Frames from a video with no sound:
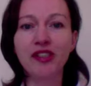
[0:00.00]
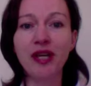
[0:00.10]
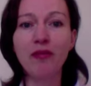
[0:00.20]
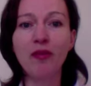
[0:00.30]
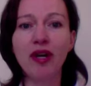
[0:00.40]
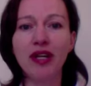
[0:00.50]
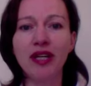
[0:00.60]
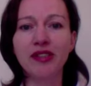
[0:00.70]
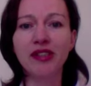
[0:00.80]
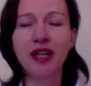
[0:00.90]
step 1
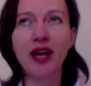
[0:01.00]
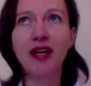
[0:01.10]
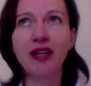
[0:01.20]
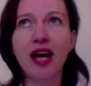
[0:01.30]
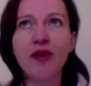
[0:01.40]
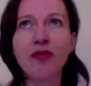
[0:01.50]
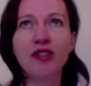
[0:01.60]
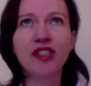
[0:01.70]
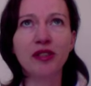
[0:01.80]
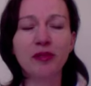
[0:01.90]
is count
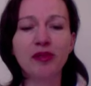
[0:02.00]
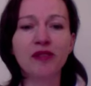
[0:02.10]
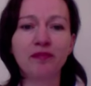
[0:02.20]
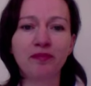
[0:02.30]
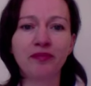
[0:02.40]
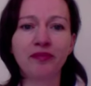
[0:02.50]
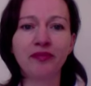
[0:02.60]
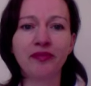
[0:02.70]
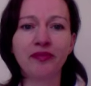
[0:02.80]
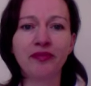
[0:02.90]
the syllables.
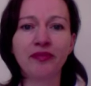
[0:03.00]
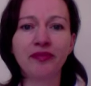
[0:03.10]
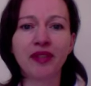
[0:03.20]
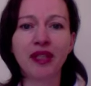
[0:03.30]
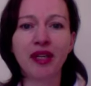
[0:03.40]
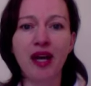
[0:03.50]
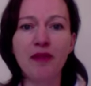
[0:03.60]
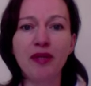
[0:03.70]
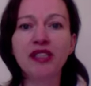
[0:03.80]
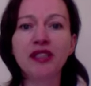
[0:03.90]
How
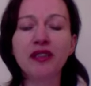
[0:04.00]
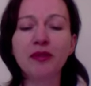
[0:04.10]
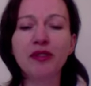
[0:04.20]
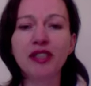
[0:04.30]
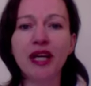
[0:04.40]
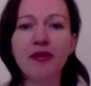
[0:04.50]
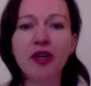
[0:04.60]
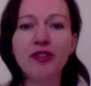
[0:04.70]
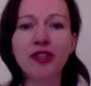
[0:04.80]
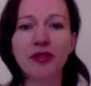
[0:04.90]
many syllables in
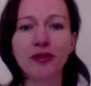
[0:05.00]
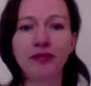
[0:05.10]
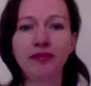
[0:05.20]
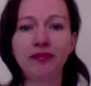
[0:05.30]
aeronautical?